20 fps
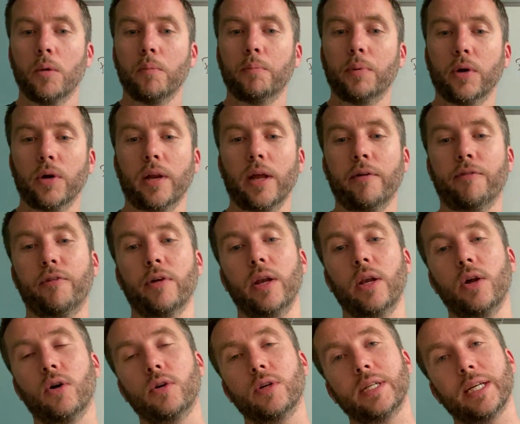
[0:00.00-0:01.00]
But if we
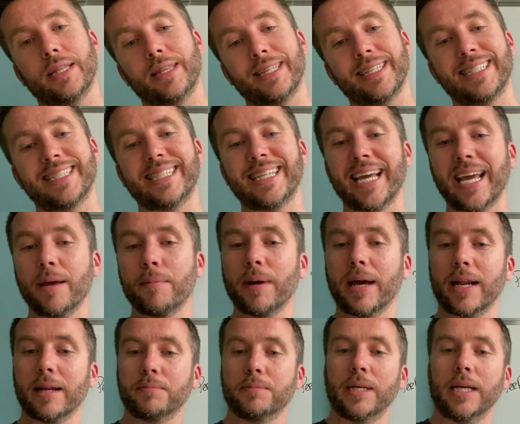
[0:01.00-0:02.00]
looked at the same
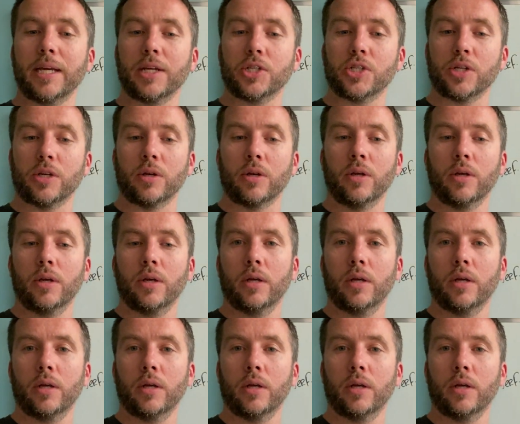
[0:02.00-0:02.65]
adaptation